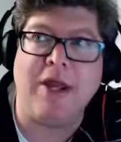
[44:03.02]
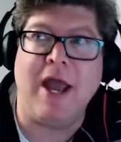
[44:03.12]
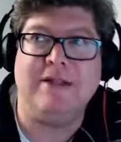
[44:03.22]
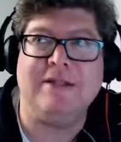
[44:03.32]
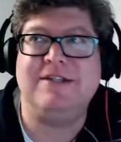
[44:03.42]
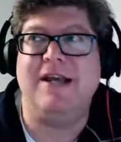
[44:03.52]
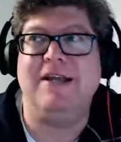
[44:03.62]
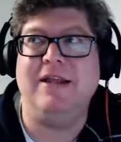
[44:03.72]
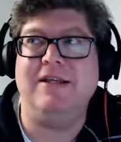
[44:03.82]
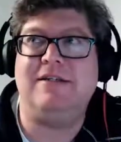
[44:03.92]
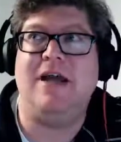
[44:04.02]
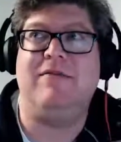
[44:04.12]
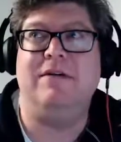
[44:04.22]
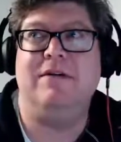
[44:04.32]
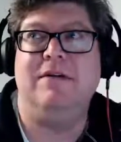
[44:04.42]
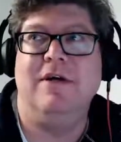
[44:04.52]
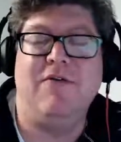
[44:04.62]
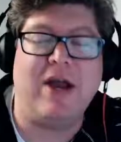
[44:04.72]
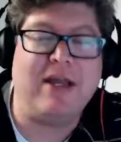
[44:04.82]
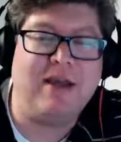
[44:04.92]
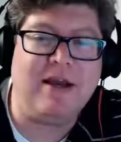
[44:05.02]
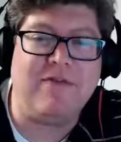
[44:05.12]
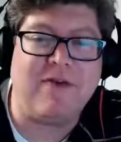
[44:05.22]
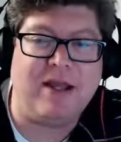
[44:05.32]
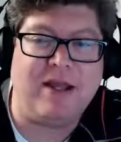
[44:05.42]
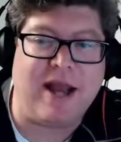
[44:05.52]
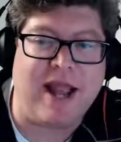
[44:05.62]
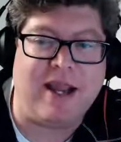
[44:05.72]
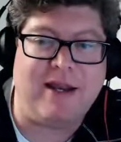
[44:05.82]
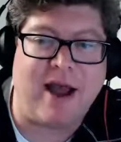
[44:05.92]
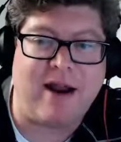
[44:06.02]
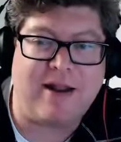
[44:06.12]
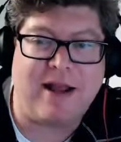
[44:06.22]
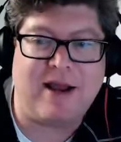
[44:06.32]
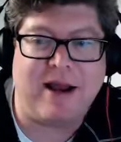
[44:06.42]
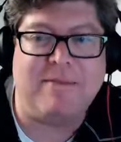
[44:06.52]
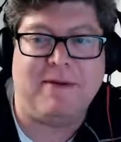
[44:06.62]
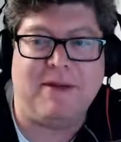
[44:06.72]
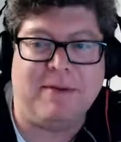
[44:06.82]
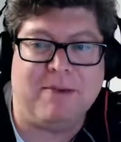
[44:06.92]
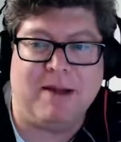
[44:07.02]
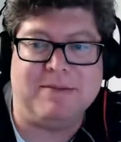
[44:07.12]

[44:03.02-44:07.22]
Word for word: yeah, it's at least seven. If I get if I get eight out of that, I'd be really pumped.